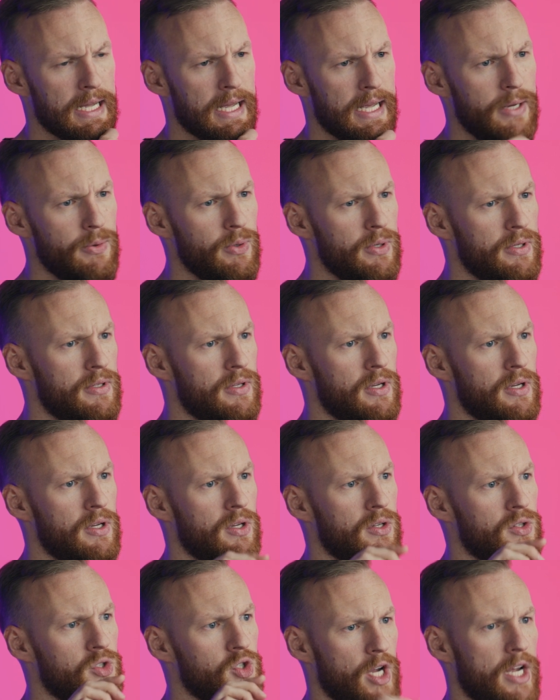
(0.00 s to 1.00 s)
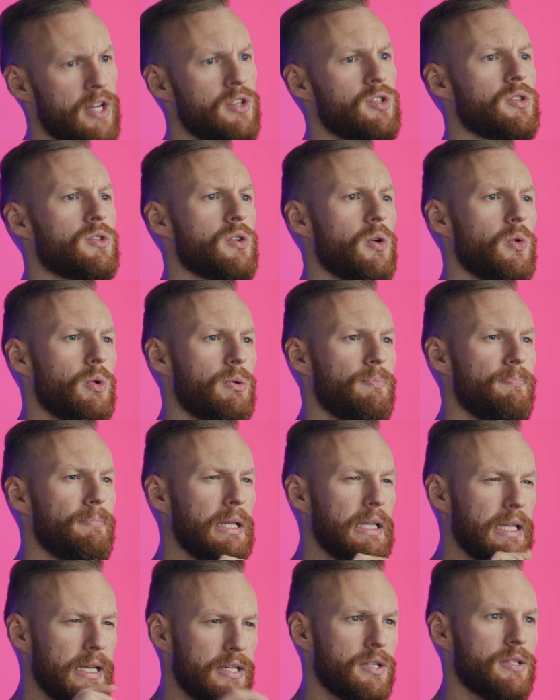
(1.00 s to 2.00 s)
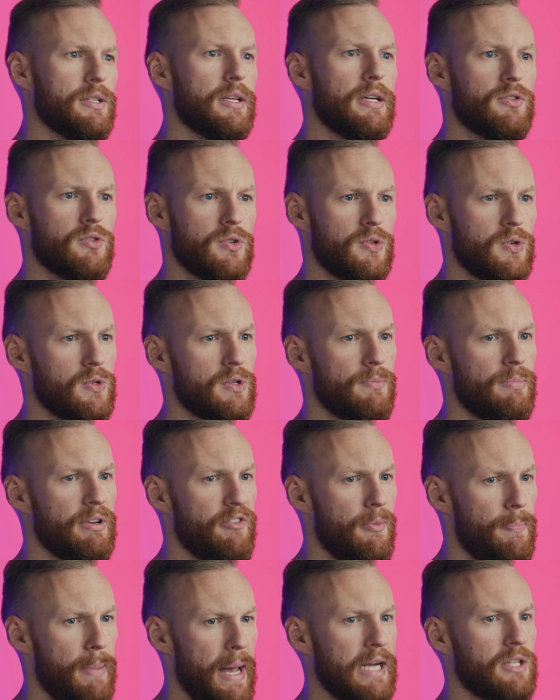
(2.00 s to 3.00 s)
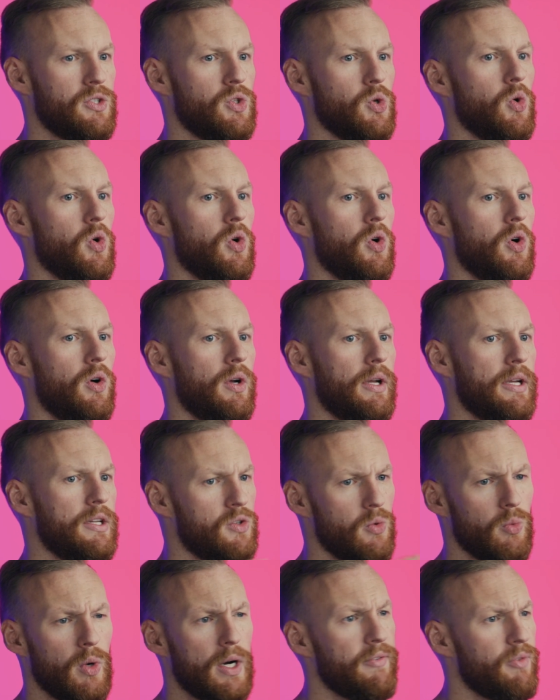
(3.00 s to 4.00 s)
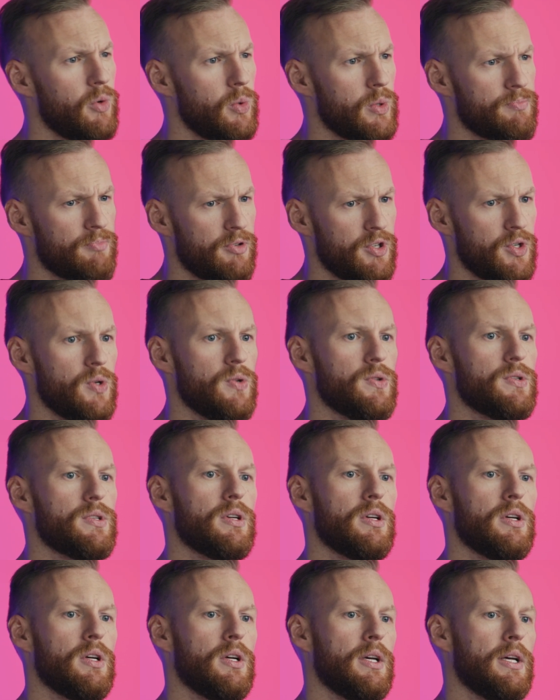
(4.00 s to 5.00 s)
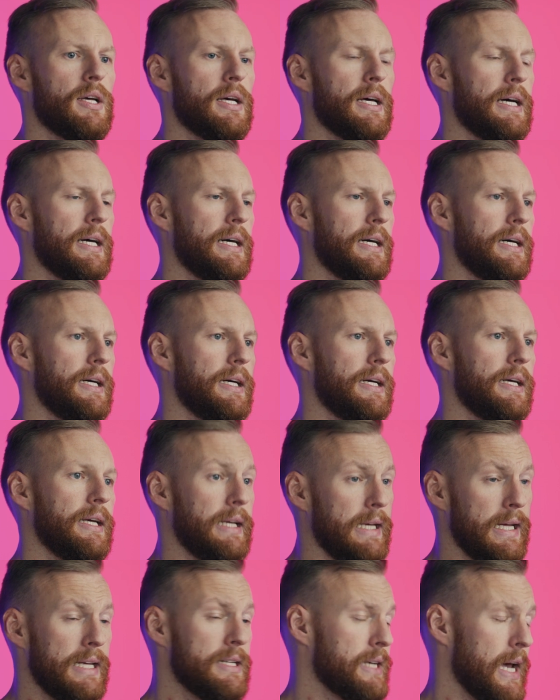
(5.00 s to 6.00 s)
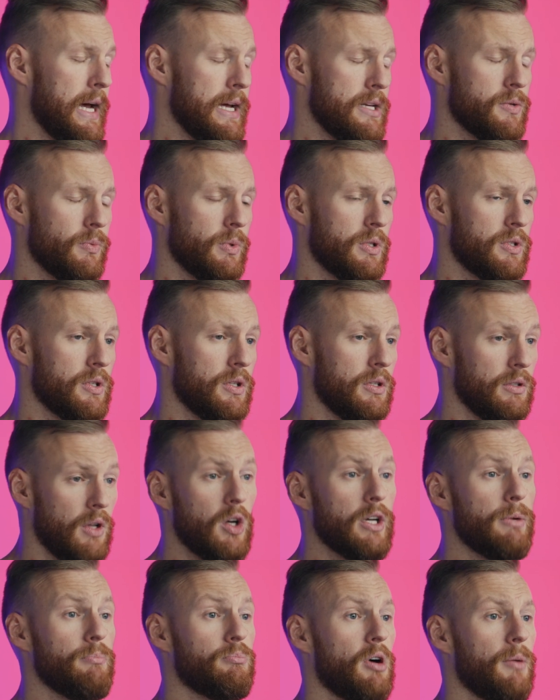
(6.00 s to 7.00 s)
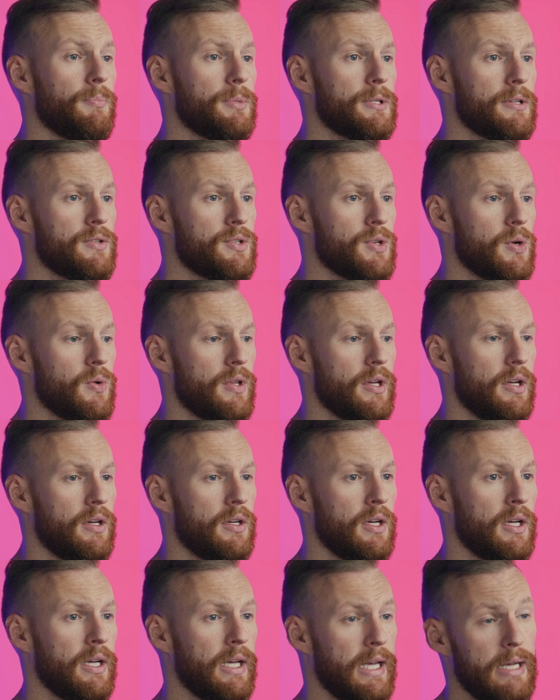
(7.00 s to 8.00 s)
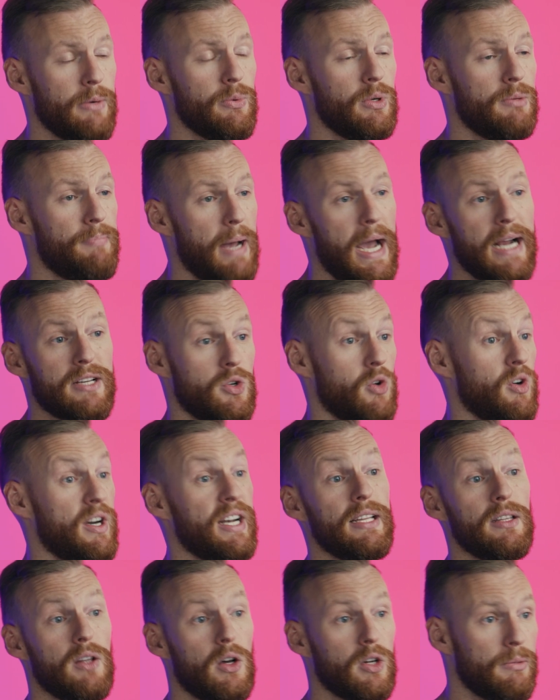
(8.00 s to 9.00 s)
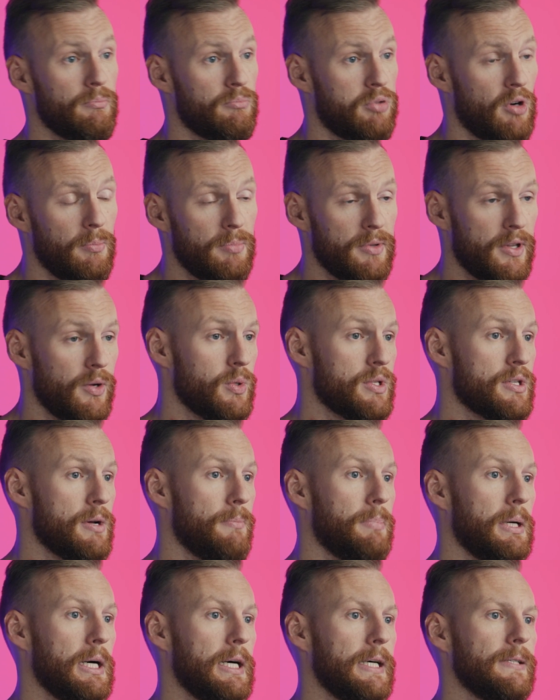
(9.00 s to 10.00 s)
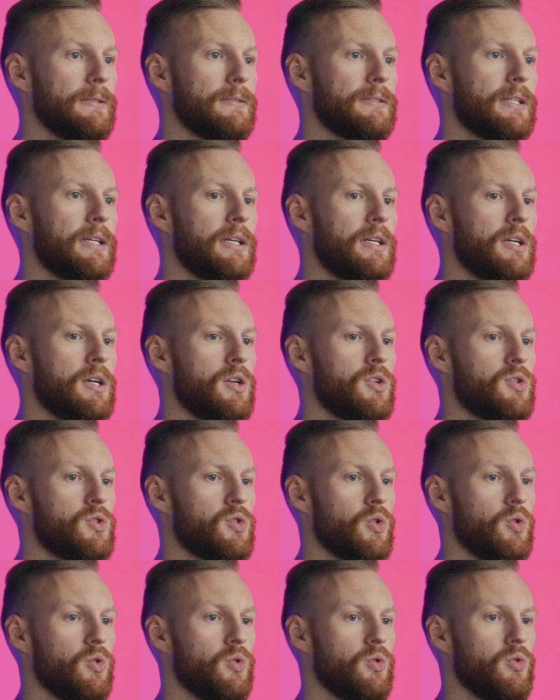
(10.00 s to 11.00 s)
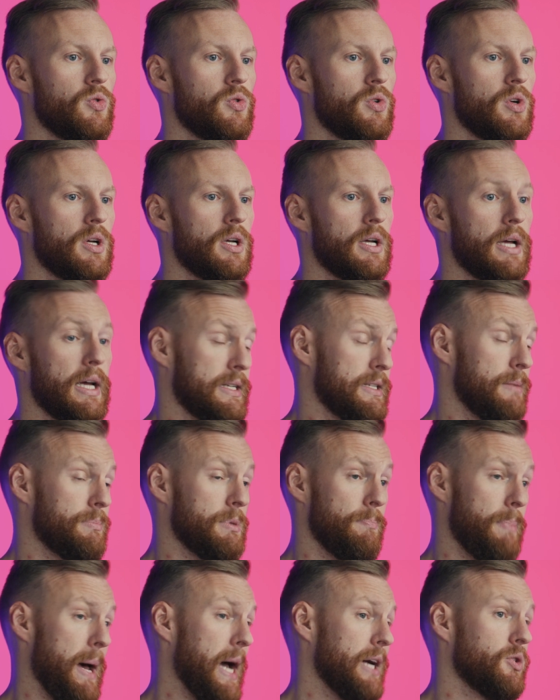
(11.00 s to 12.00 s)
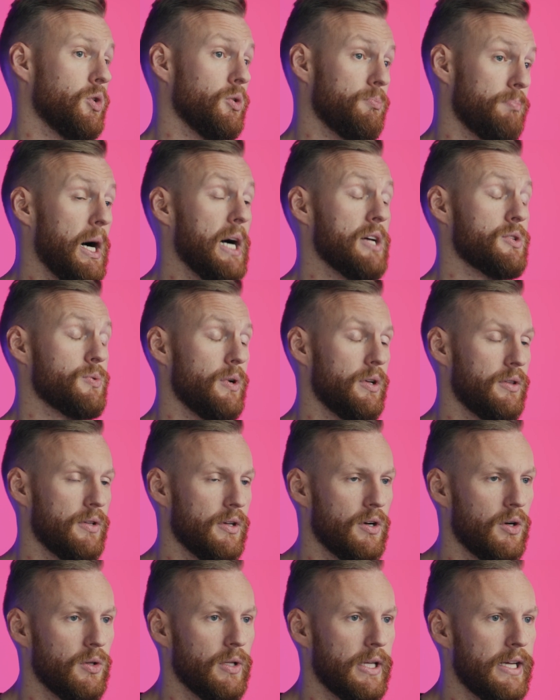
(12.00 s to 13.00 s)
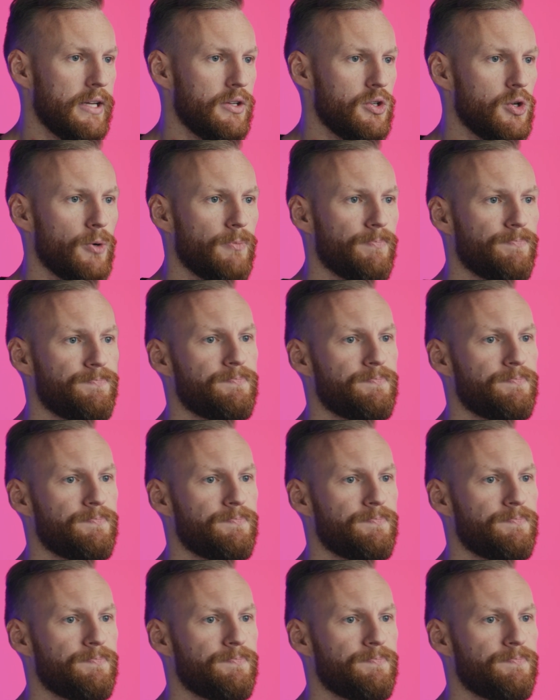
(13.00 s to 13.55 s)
he would change it so it would maliciously introduce a bit of a backdoor into whatever was produced. In his case, it was a login prompt, so that he would backdoor any login prompt that was compiled to accept a backdoored password that only he knew.